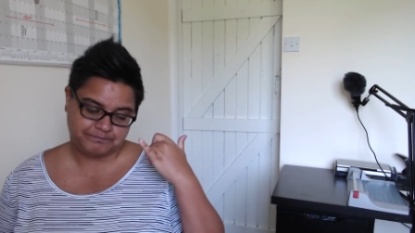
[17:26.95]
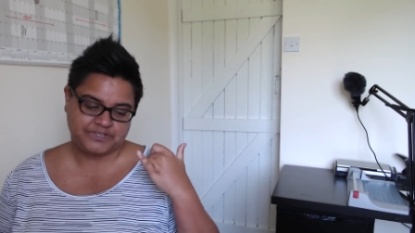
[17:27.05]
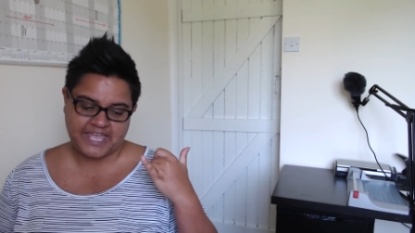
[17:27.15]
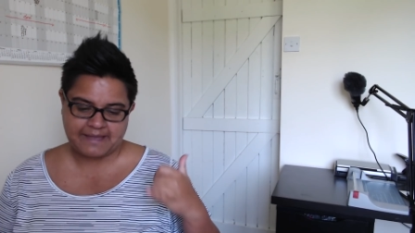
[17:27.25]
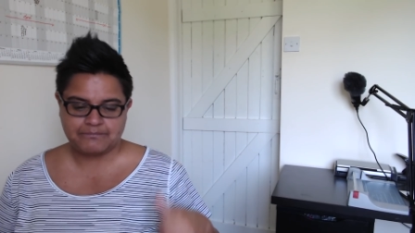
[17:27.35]

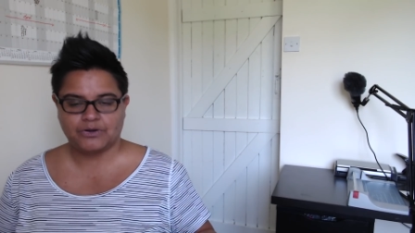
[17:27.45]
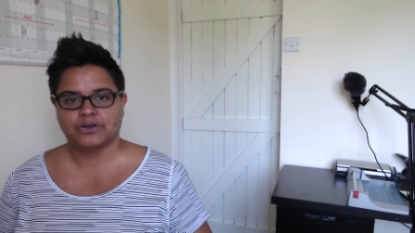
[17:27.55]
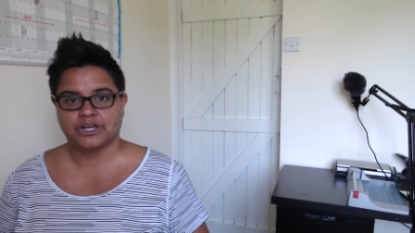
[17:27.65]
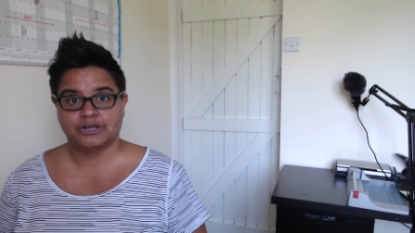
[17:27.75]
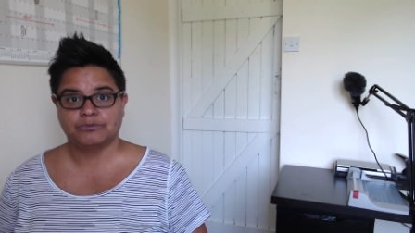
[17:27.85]
yeah, I'll
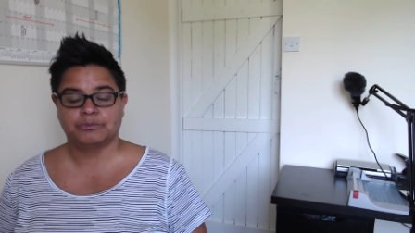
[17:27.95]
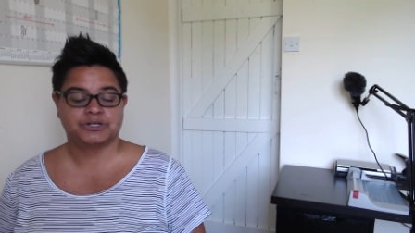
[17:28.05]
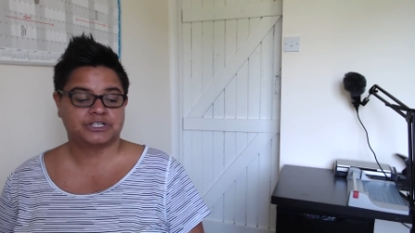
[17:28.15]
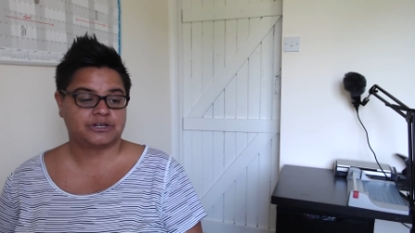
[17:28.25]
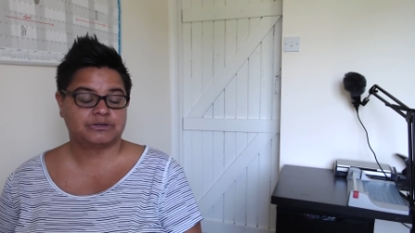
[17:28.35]
go. I'm going
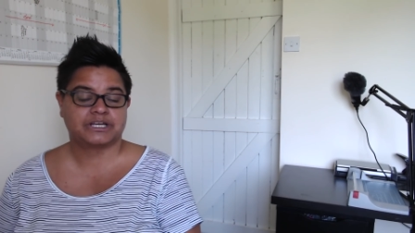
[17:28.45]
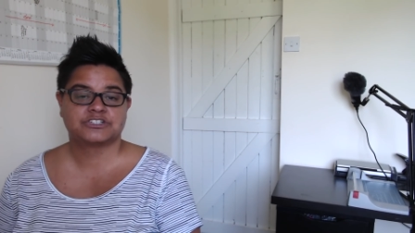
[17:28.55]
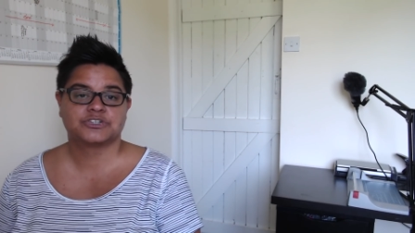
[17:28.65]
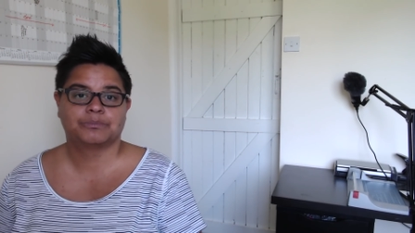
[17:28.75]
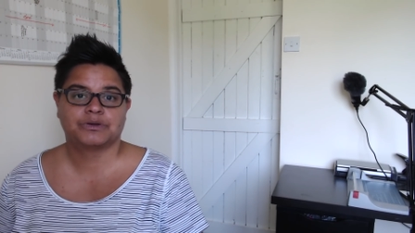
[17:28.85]
to go and get
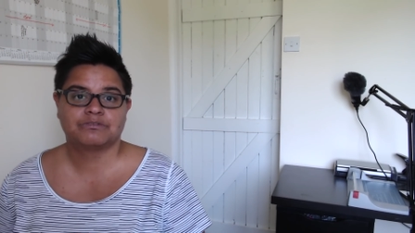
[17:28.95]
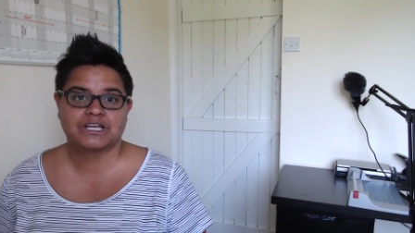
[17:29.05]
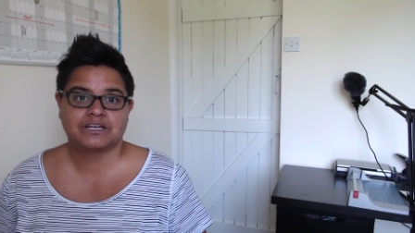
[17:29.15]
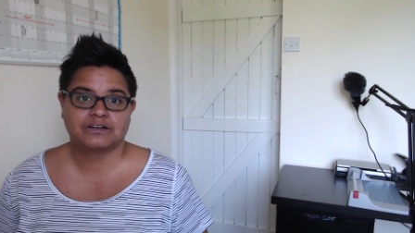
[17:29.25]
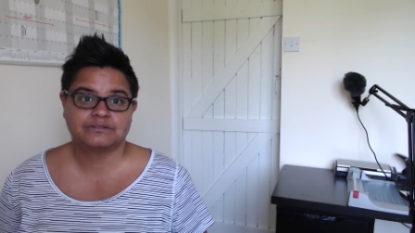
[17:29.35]
shot by ray
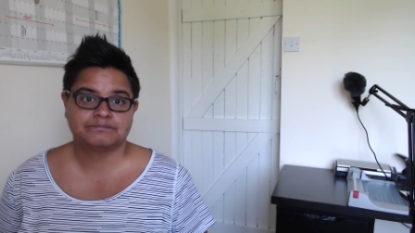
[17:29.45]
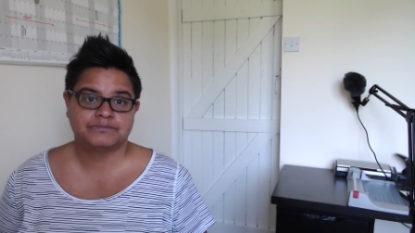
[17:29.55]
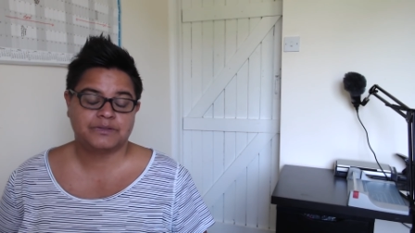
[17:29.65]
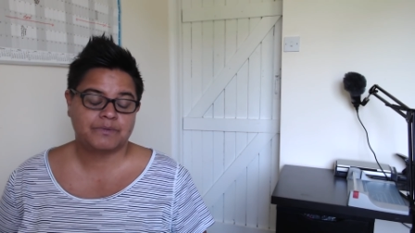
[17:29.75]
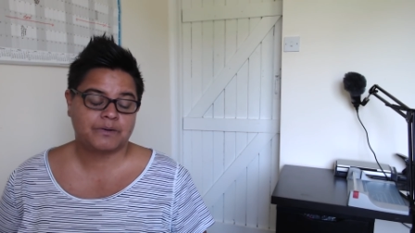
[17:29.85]
gun
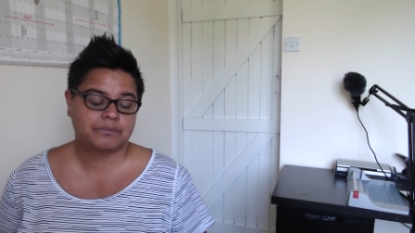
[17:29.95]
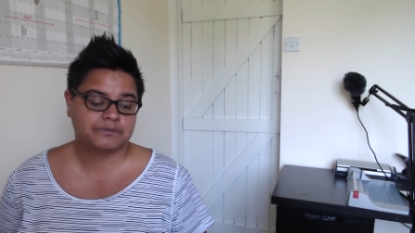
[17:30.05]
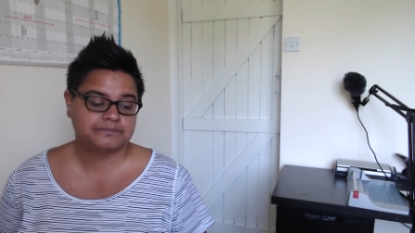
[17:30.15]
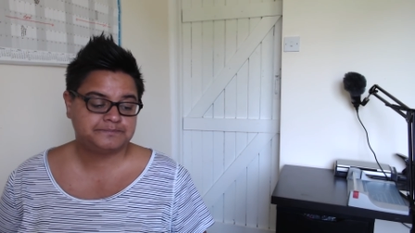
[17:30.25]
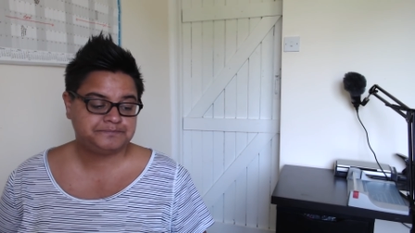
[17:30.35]
in
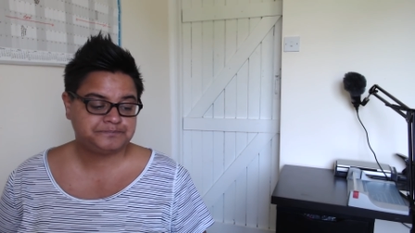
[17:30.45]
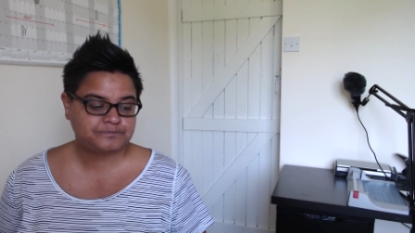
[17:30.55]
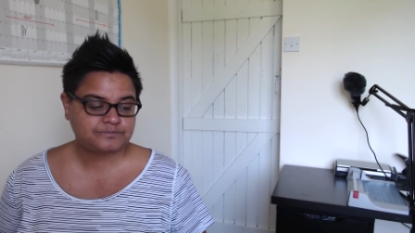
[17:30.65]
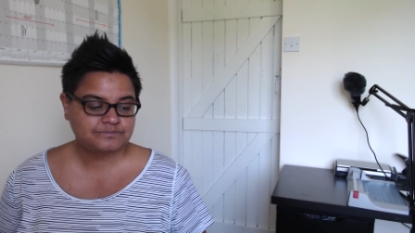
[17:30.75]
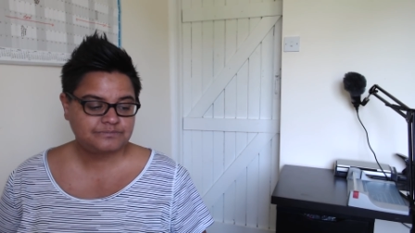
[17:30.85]
Melbourne.
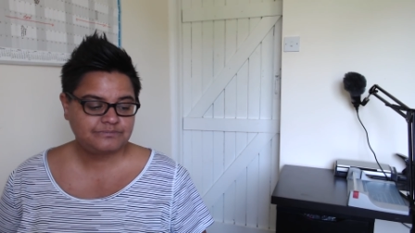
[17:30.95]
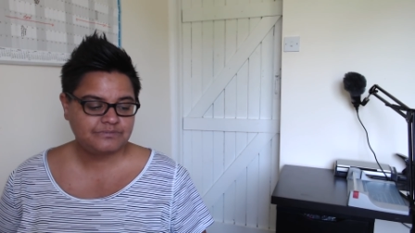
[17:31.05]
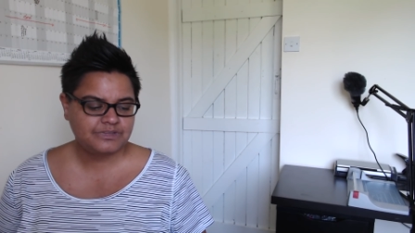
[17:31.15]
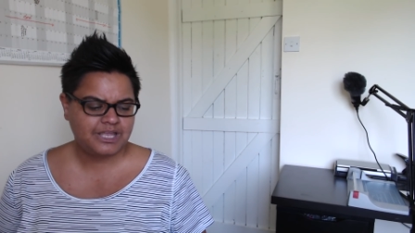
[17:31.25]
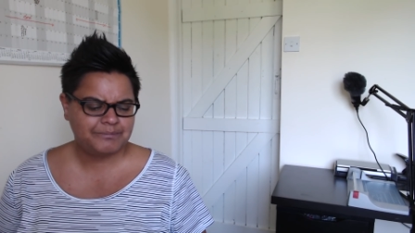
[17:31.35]

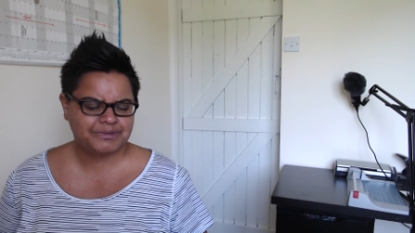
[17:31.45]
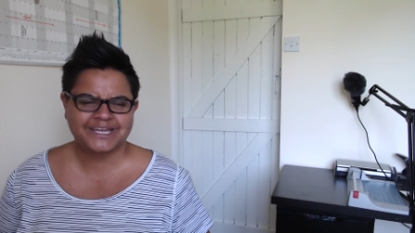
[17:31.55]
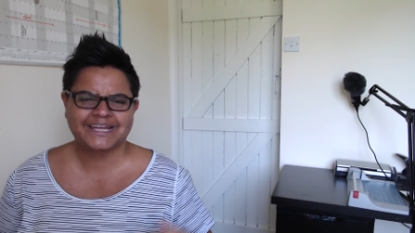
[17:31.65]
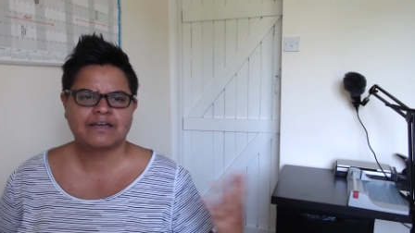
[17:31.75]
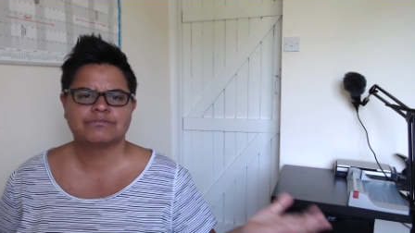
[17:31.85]
But
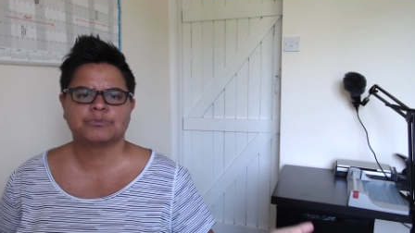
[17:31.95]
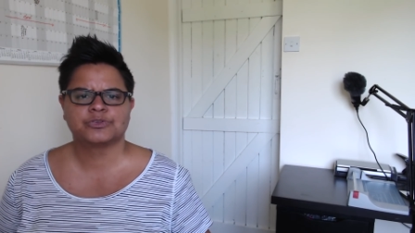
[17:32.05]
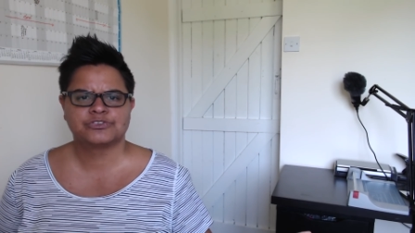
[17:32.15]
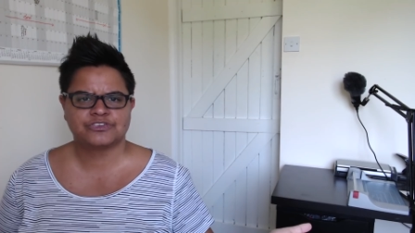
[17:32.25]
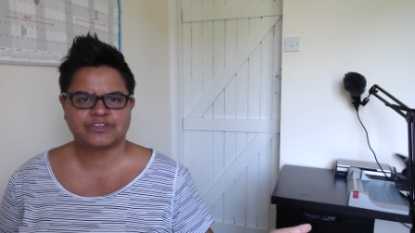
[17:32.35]
then Kevin
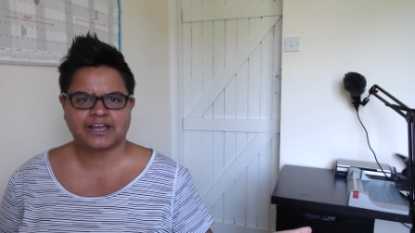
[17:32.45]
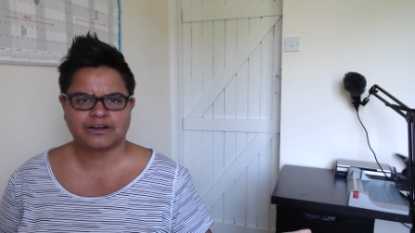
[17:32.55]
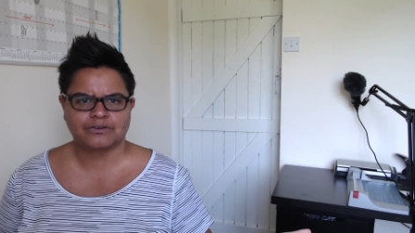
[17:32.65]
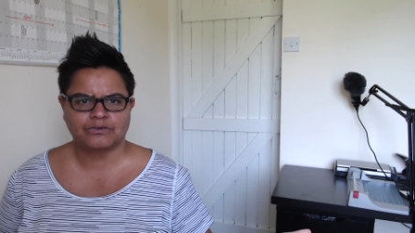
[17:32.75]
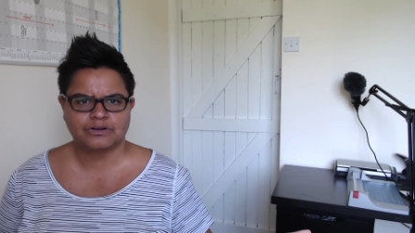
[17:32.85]
wants to tag
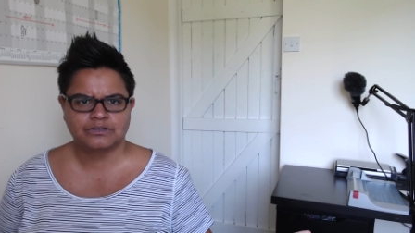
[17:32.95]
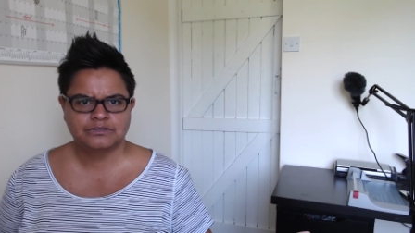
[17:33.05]
along.